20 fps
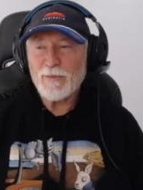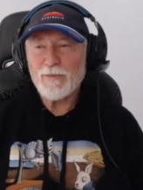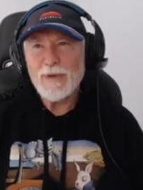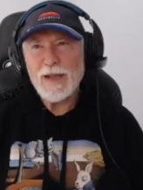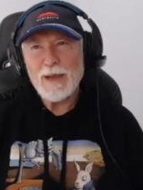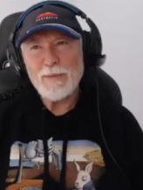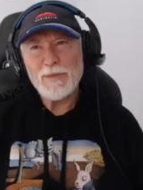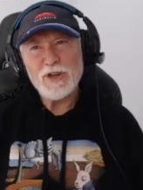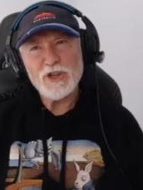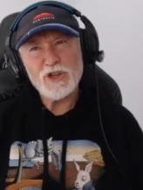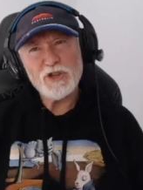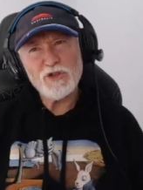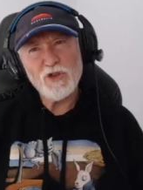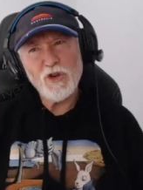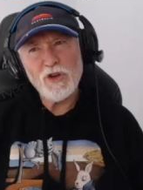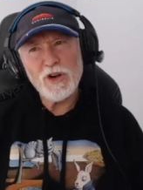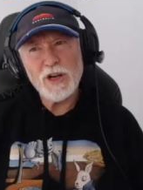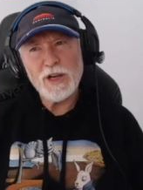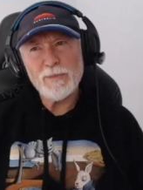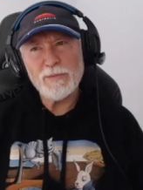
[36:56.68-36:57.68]
Maybe
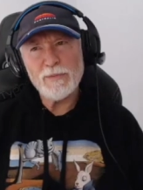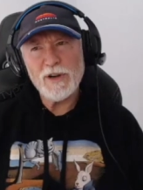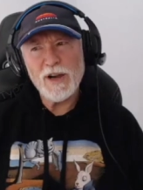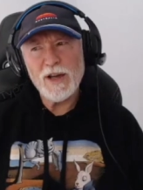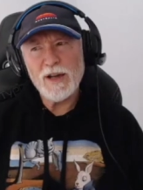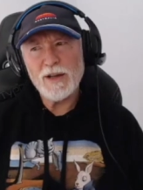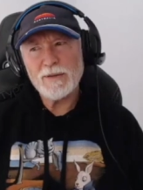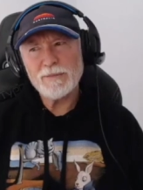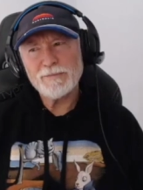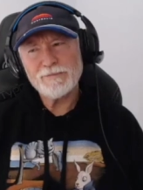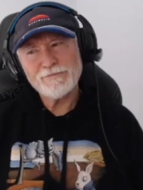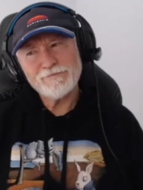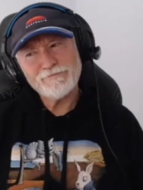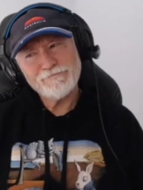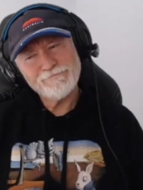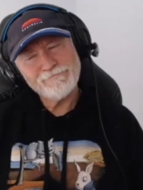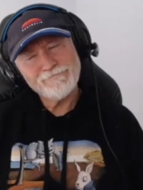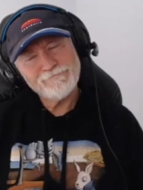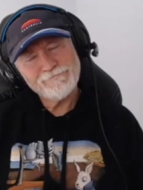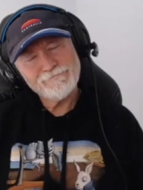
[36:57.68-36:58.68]
strong Libra.
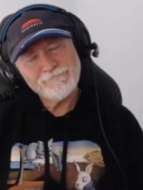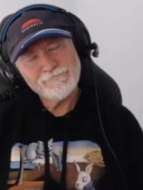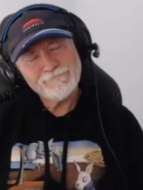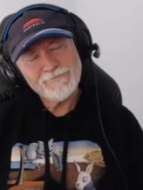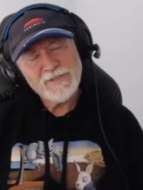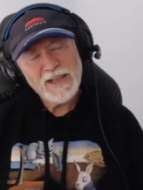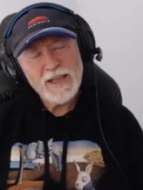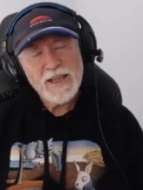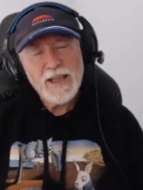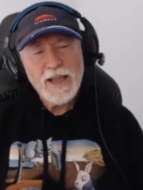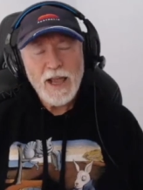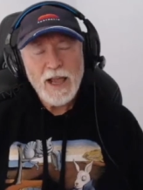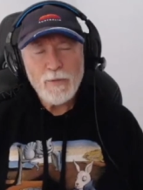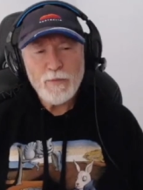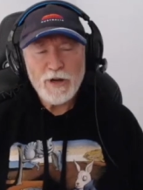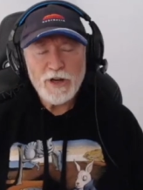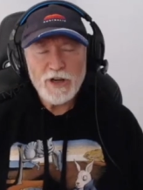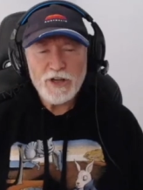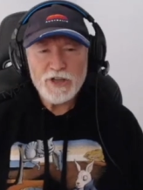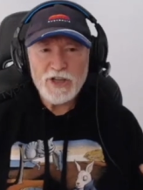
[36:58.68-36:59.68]
And
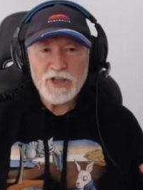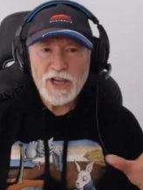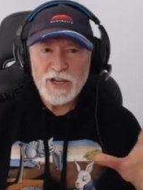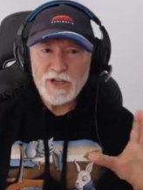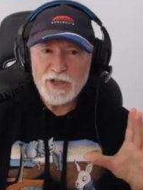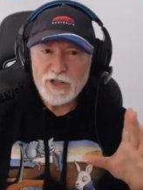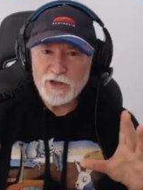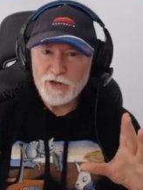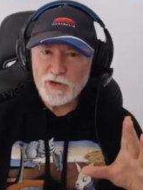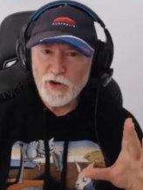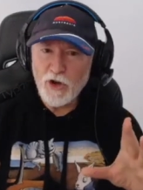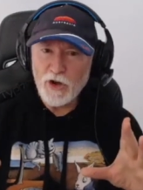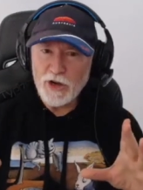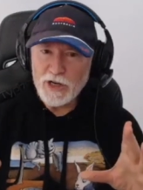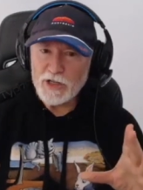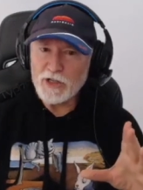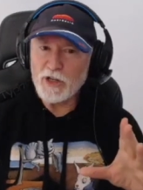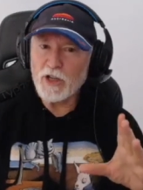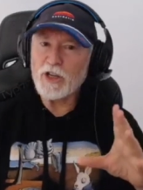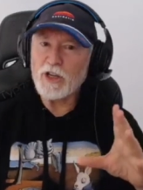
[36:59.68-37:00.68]
when I say strong,
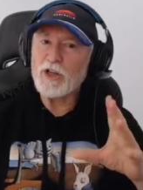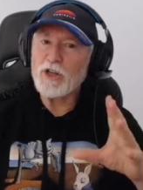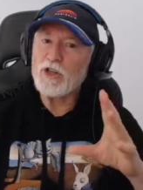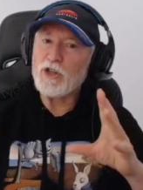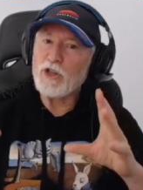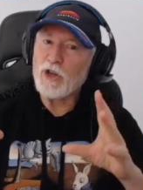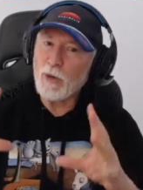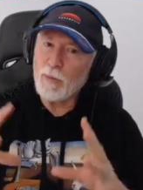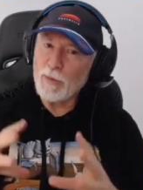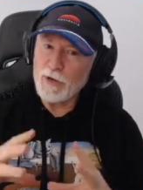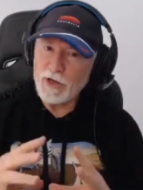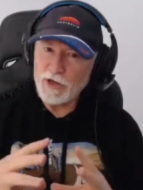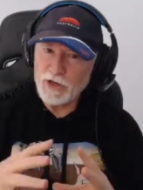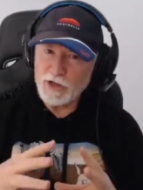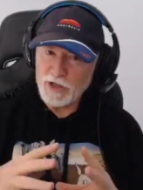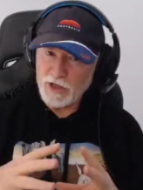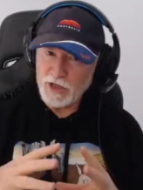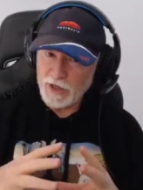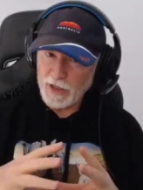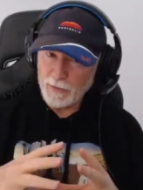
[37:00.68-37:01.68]
it's like a
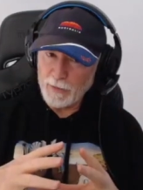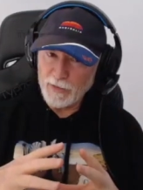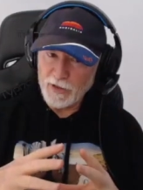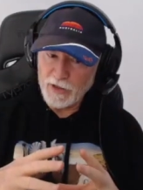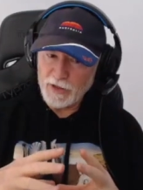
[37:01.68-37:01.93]
dominance in Libra.